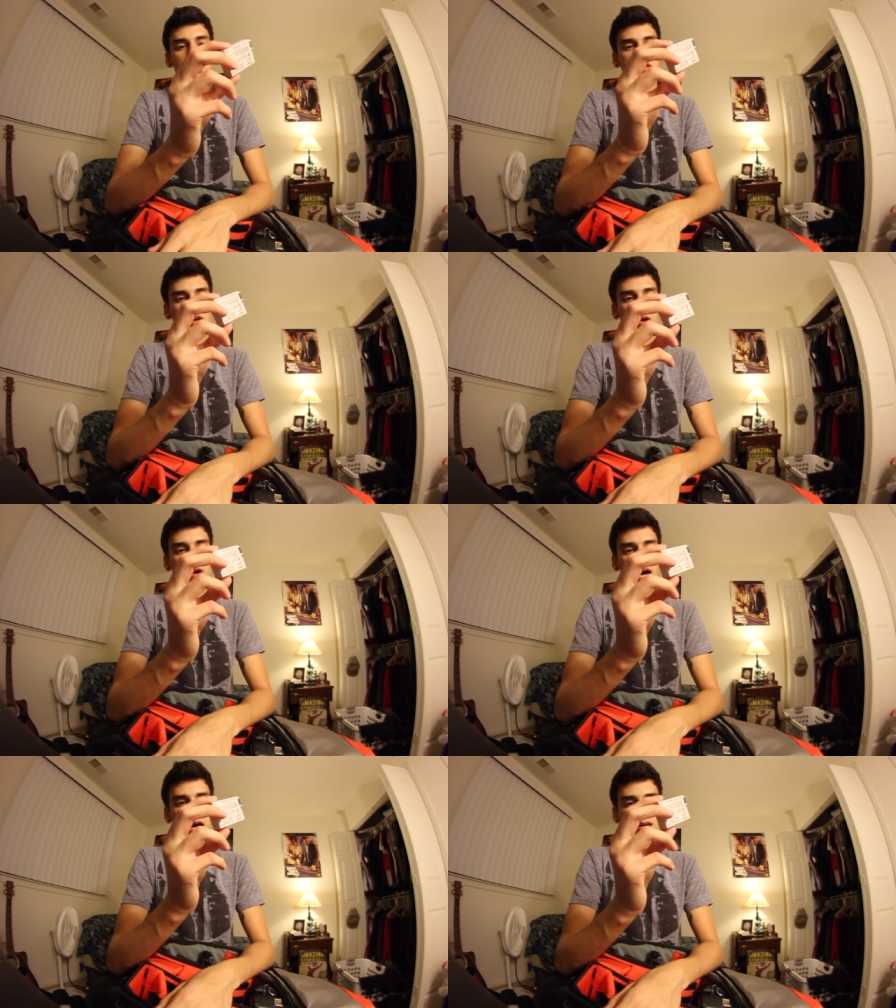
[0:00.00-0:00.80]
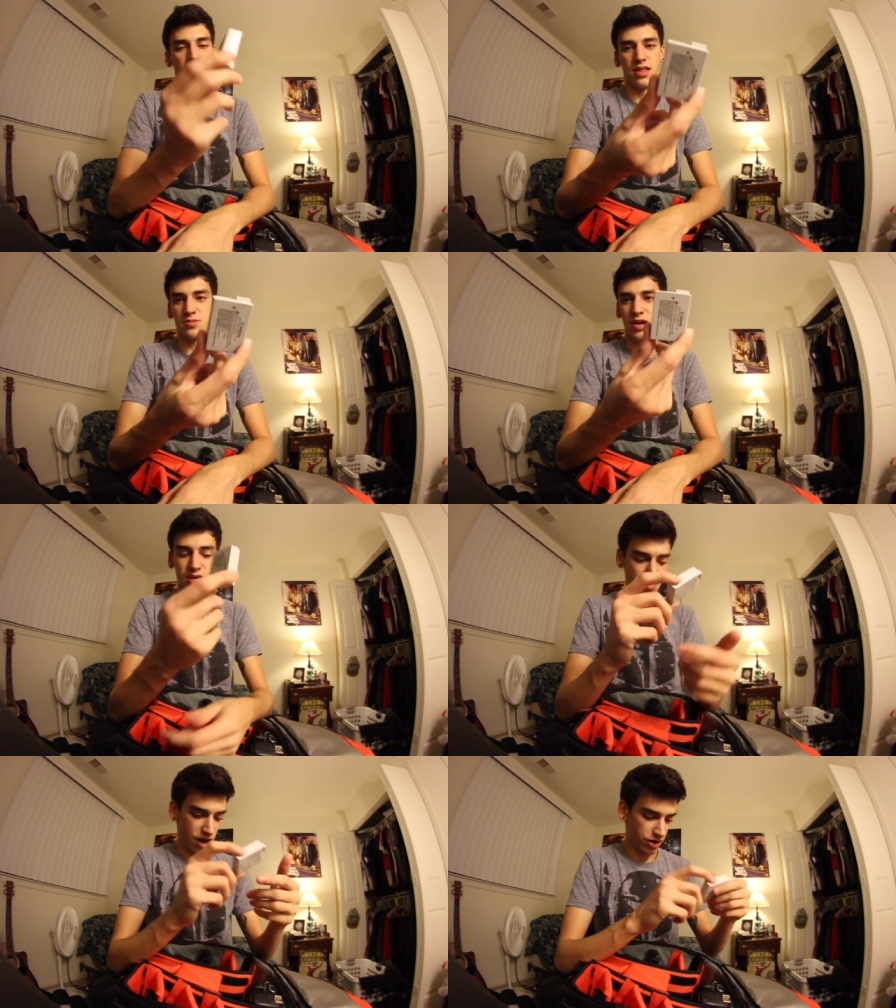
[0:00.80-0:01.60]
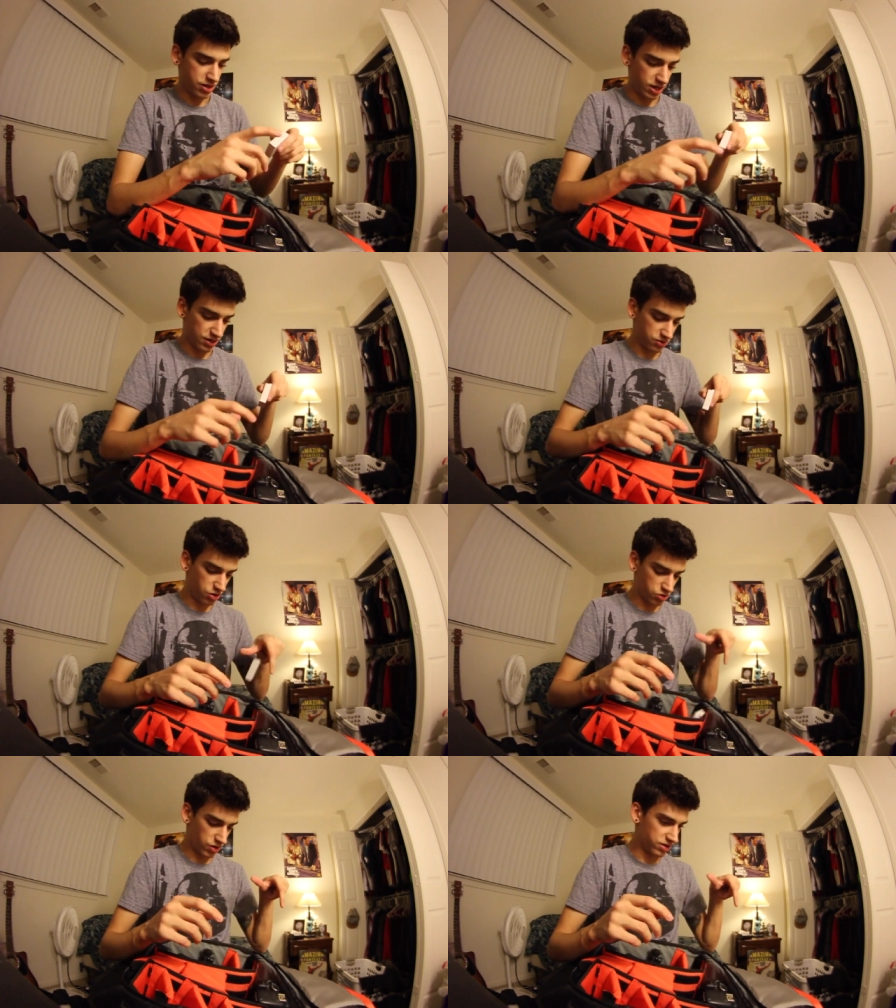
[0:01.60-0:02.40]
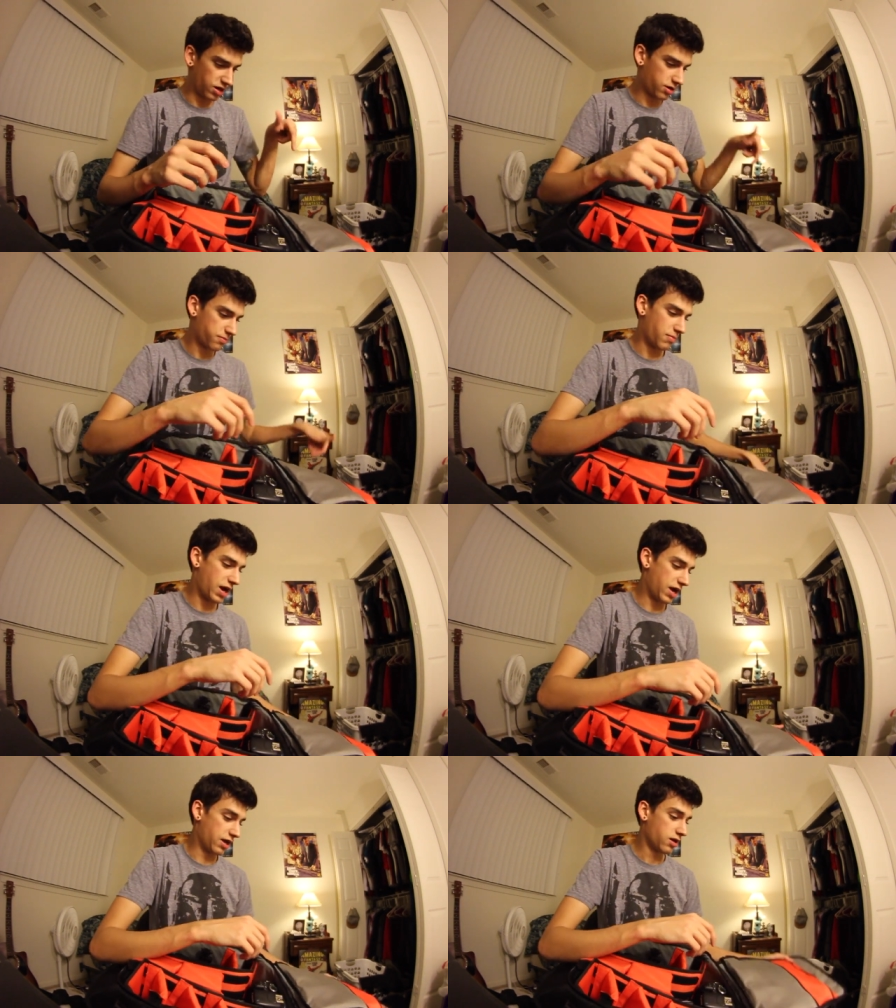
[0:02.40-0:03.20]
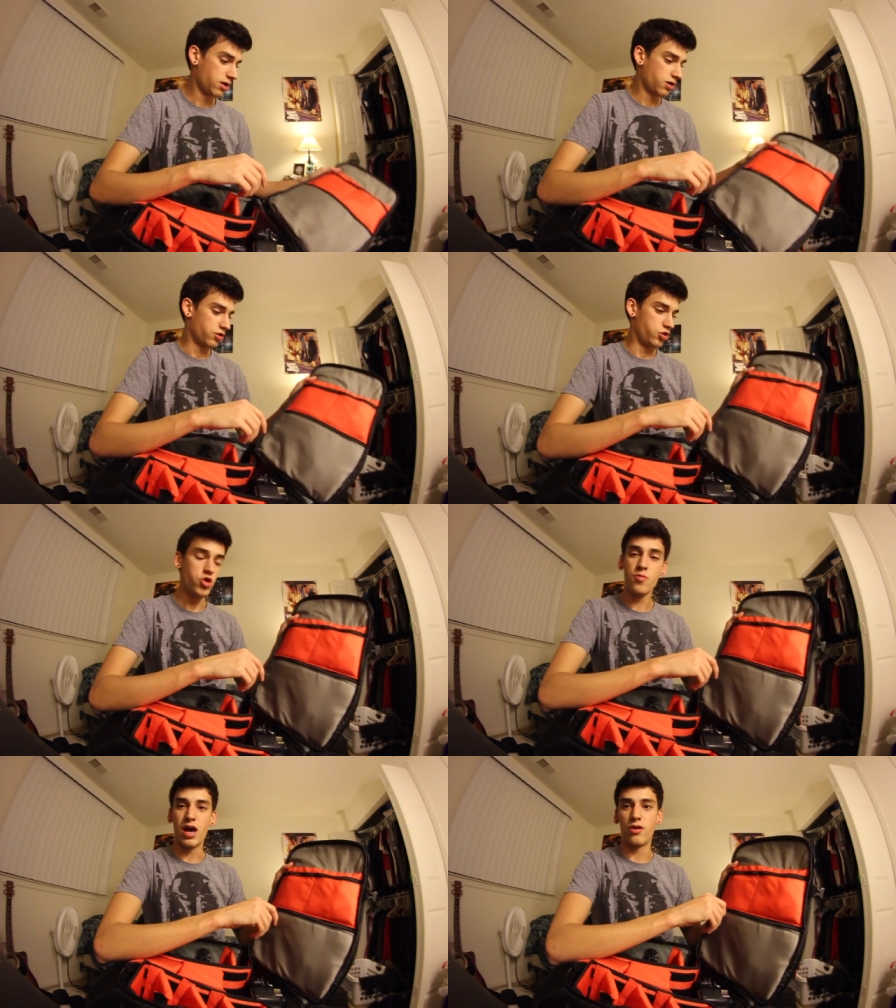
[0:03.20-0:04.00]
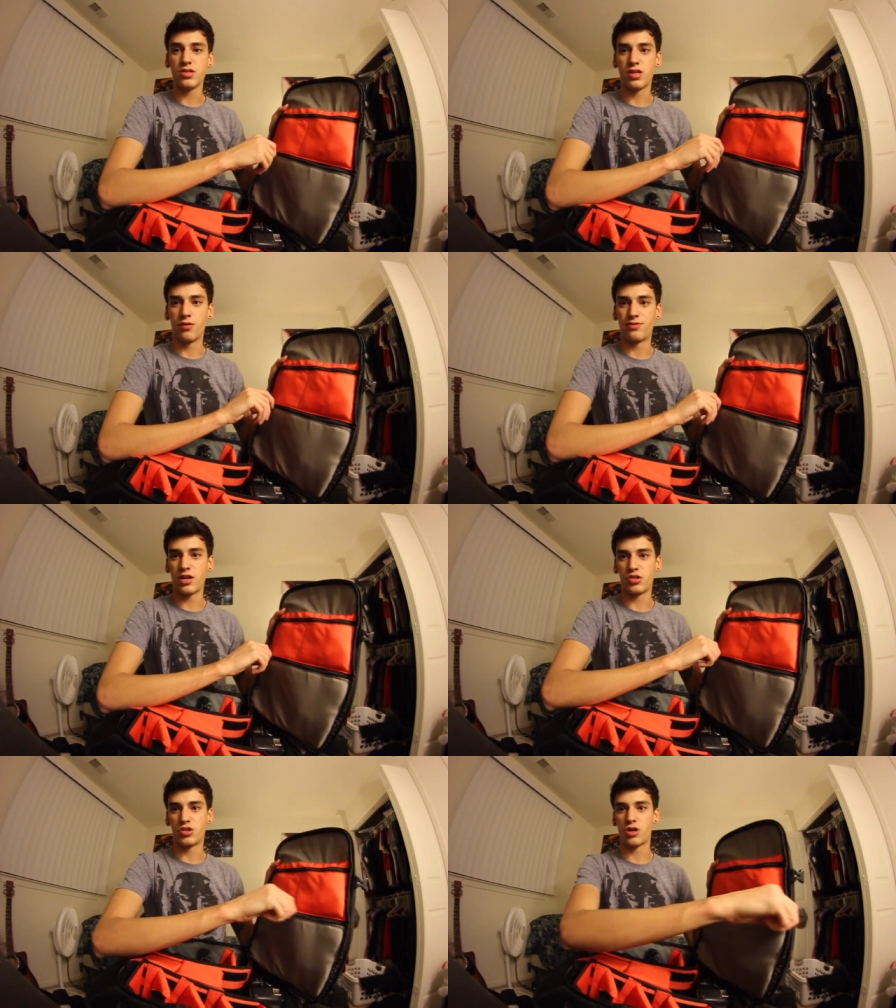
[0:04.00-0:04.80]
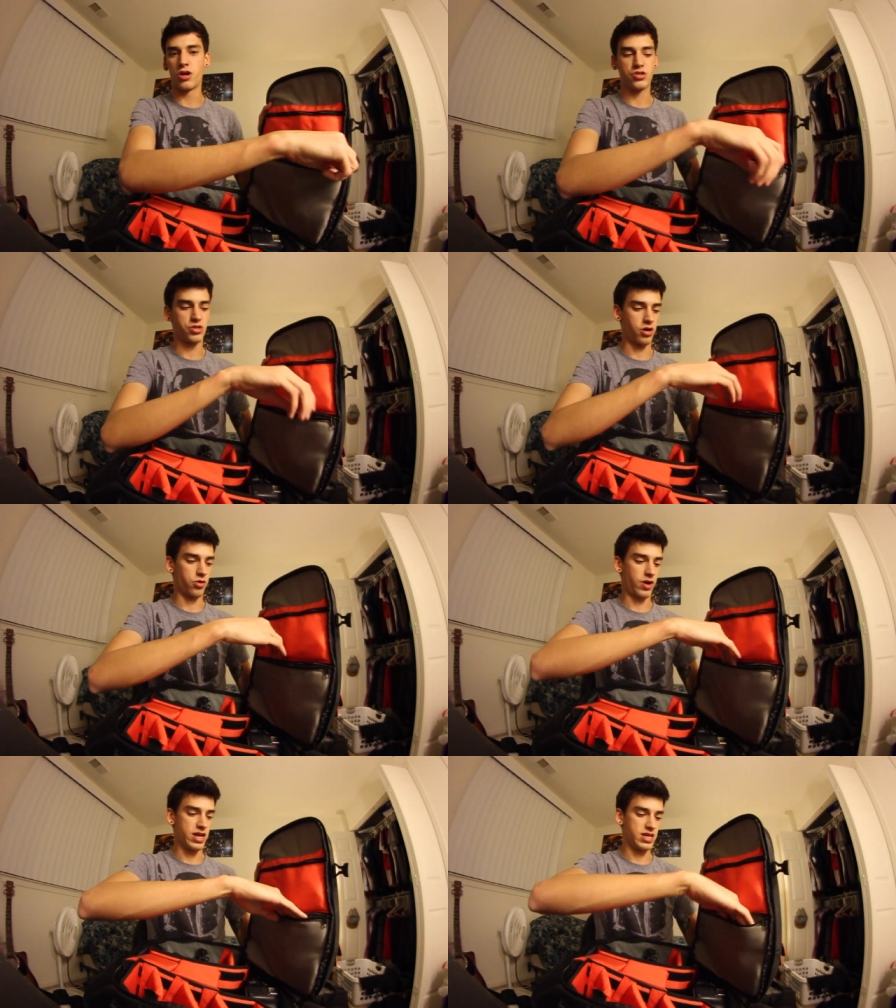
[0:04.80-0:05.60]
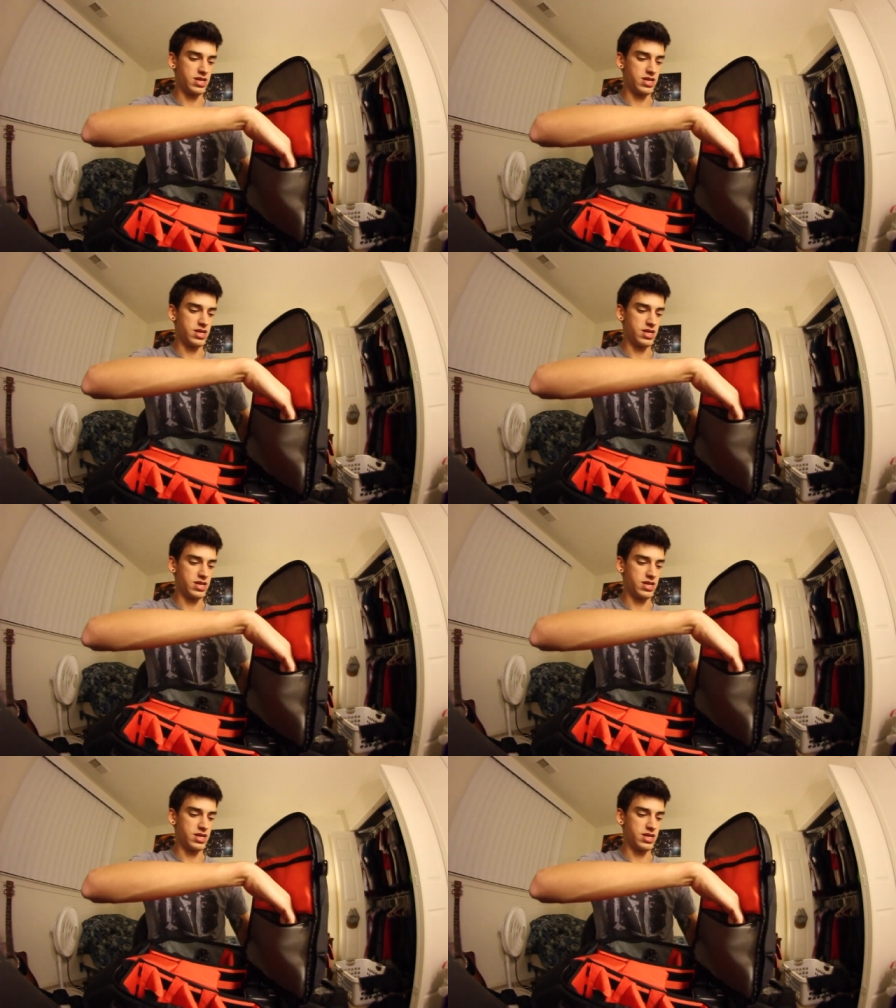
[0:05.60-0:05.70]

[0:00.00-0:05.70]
So yeah, that's my dead battery, and it goes right there. My new batteries that are freshly charged are right